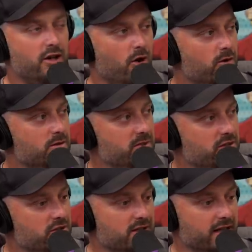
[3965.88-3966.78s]
to always be
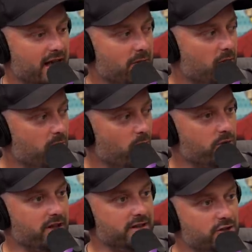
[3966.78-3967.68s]
just like, I'm on board
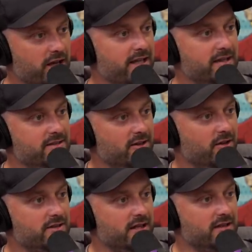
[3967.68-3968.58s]
with like Chains and
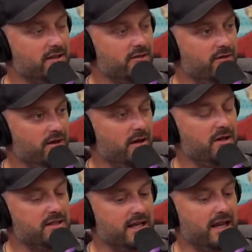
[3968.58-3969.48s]
all this kind of stuff. And I'm
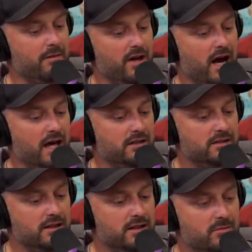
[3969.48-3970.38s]
not saying I'm not,
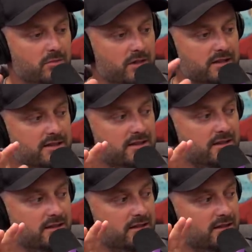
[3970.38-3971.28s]
but it's
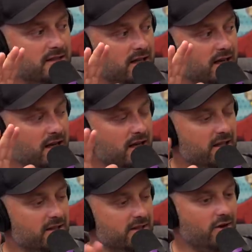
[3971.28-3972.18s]

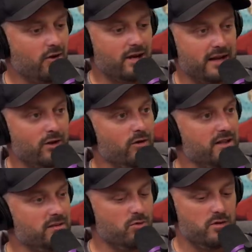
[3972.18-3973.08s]
all kind of going,
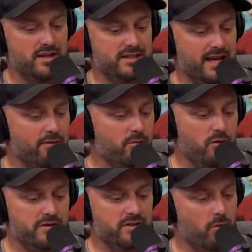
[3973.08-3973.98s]
these movies, it's every
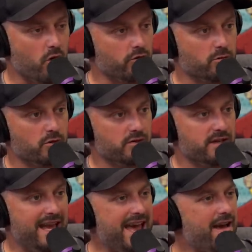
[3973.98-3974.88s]
movie's a Marvel
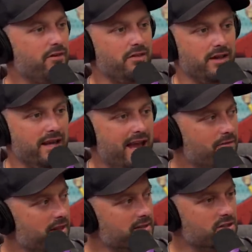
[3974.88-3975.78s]
movie.
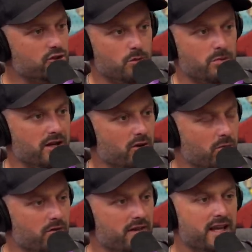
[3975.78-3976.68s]
Everything's a superhero
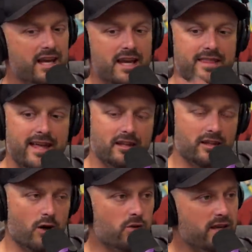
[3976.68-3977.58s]
movie. That
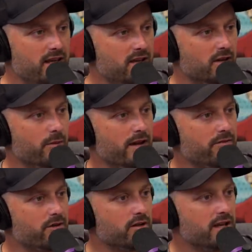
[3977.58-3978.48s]
Loki or
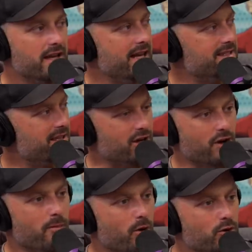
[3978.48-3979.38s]
whatever, he's in a
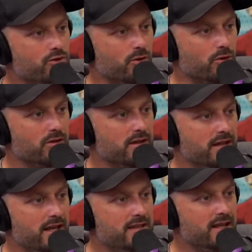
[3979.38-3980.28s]
commercial.
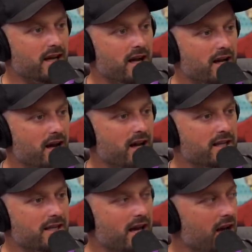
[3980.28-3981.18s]
He's in a
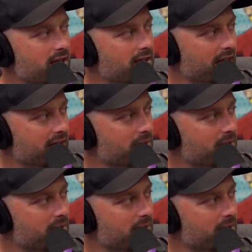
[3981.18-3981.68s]
Hyundai